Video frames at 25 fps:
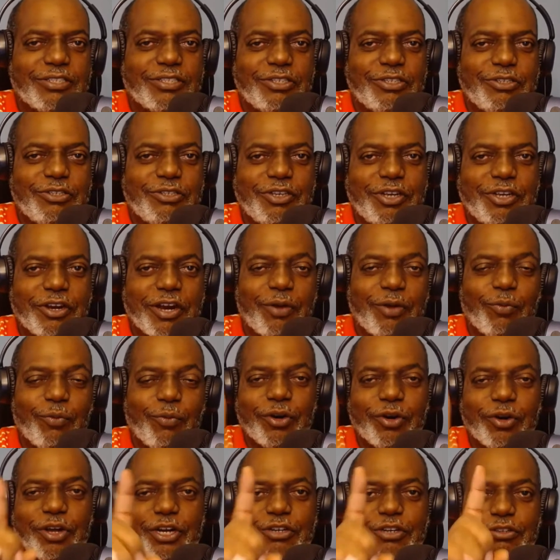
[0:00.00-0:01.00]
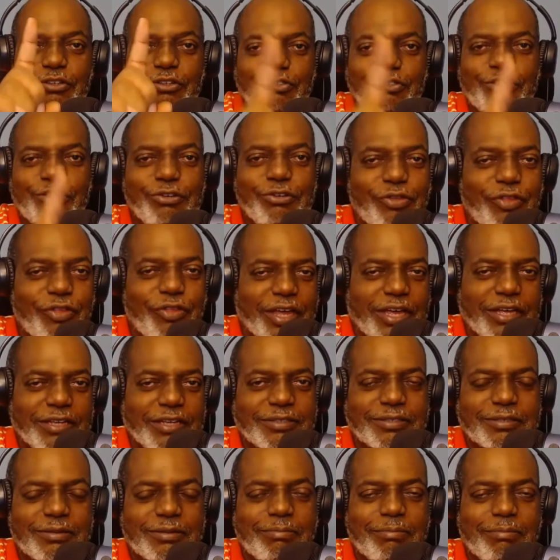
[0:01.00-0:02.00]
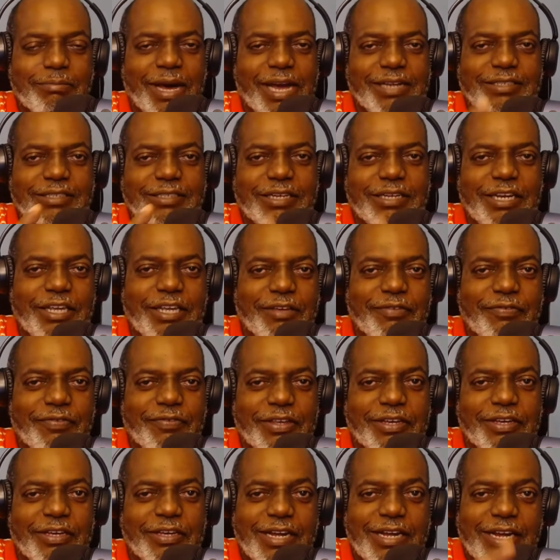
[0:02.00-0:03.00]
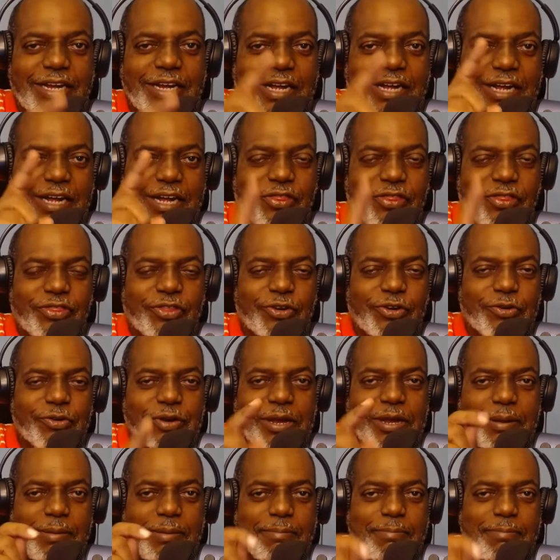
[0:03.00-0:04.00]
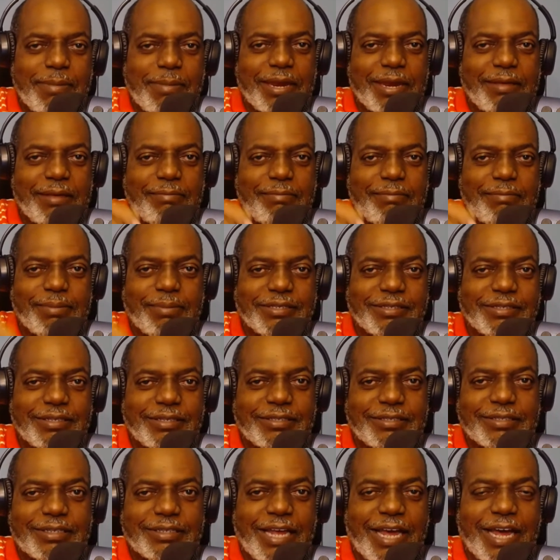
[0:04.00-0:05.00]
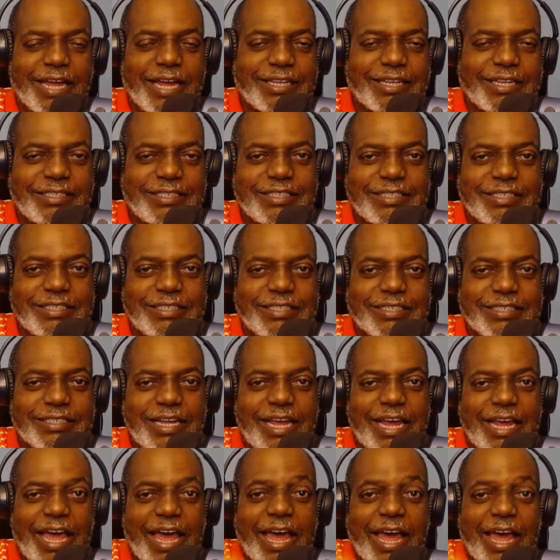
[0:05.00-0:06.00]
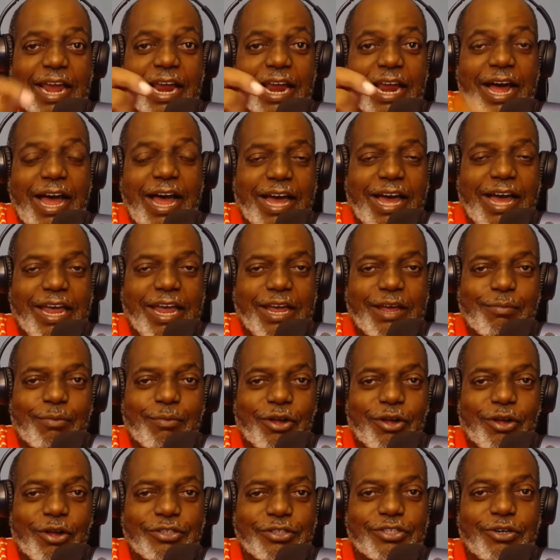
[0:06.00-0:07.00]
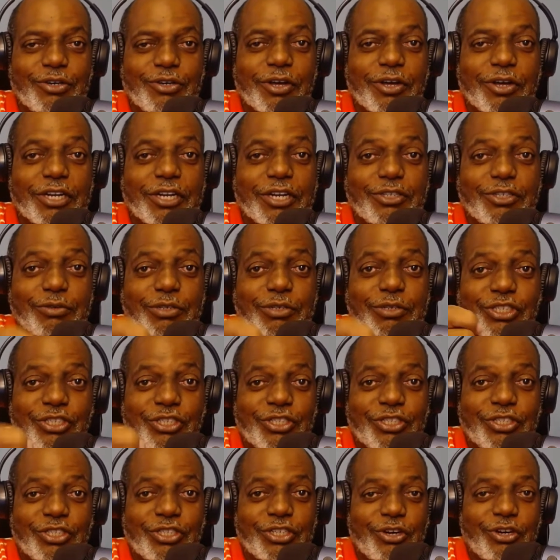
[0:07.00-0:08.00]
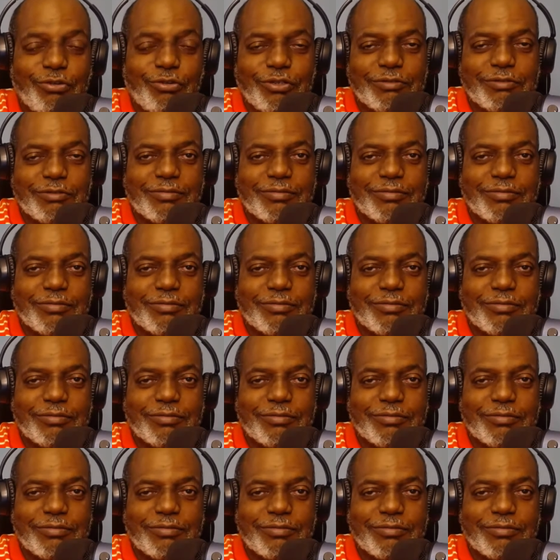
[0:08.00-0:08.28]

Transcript: the new year. And we're going to do two things. Mike's going to give you a 30 minute business analysis, and I am also going to do a show